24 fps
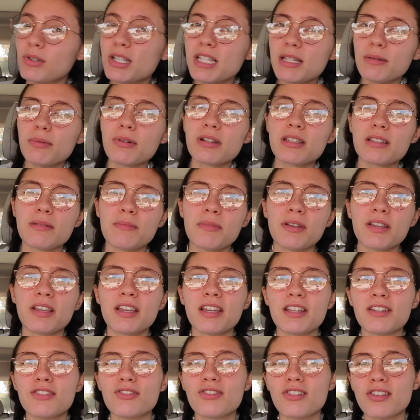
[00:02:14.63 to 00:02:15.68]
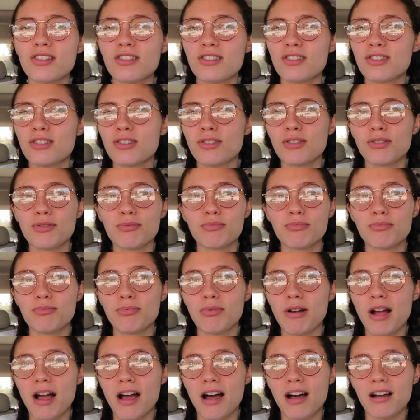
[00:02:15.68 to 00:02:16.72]
went to Books A Million just to
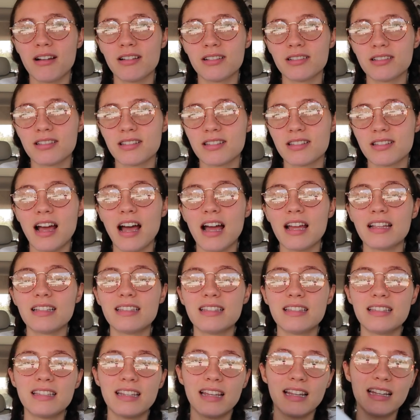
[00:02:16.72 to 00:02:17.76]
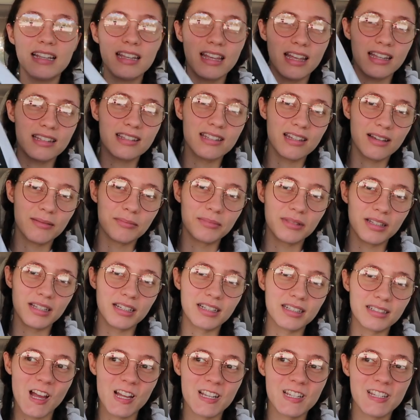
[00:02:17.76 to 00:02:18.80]
browse. I did get
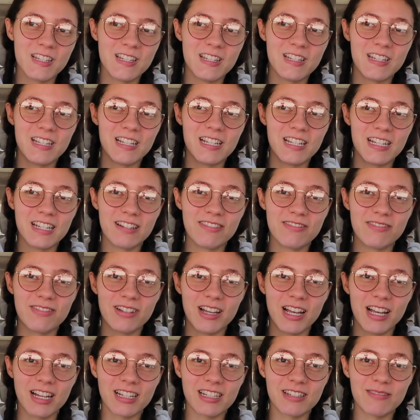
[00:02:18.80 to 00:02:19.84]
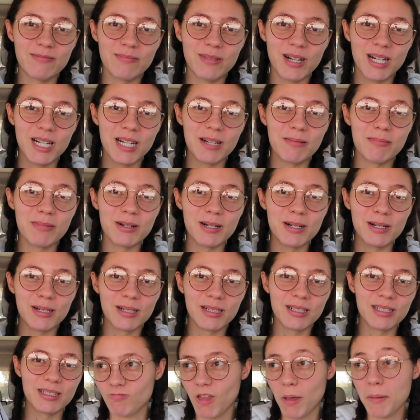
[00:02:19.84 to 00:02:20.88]
something. I did, in fact, buy a book.
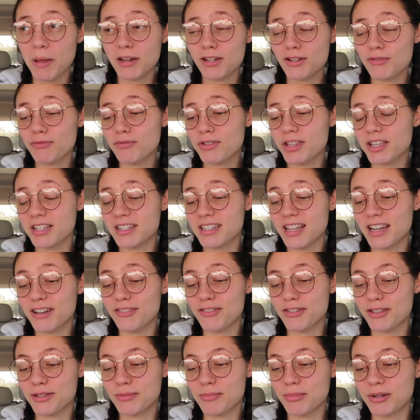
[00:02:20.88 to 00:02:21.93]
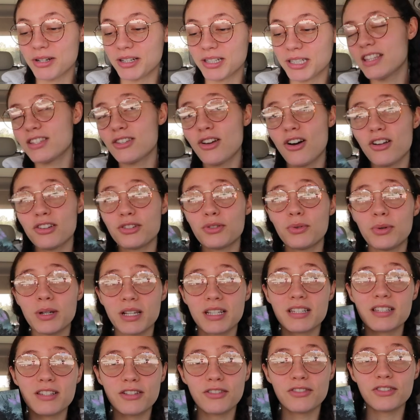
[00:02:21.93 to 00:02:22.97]
I'm actually really excited for this book. It's called
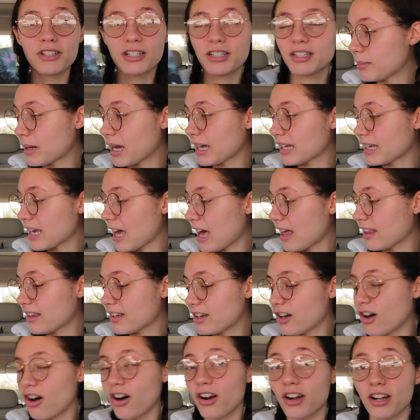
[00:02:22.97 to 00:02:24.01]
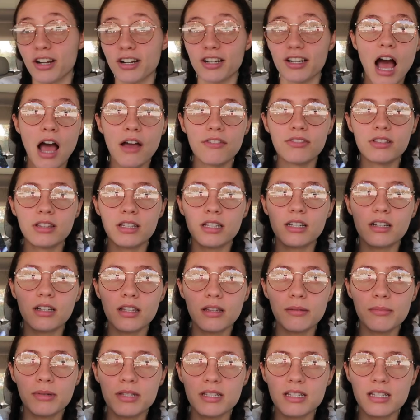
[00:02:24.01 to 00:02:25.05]
Quicksilver by Callie Hart. I've
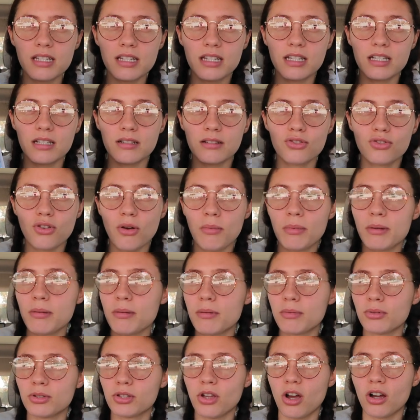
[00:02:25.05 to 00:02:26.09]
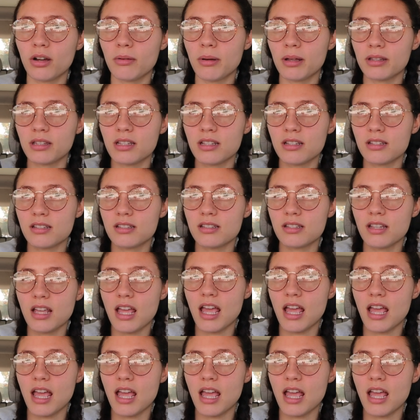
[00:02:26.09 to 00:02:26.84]
literally been seeing so many people talk about this,